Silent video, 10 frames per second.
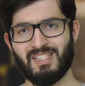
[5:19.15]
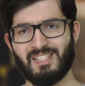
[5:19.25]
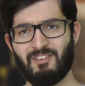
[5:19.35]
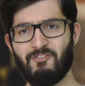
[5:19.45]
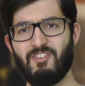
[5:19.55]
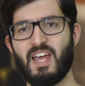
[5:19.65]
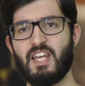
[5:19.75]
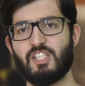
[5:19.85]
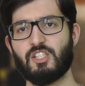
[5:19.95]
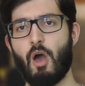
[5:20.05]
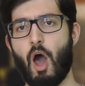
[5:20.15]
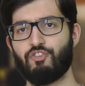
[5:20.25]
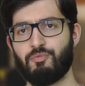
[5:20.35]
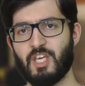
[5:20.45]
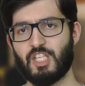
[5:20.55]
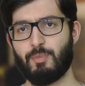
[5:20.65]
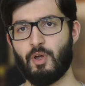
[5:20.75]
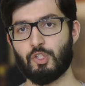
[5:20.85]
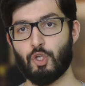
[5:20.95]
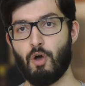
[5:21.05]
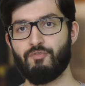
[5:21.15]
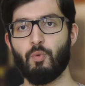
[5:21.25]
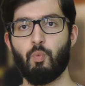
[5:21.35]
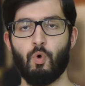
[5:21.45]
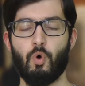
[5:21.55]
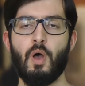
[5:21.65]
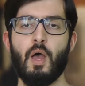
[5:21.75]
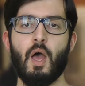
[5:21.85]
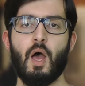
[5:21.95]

and severely scarred from the experience of the war,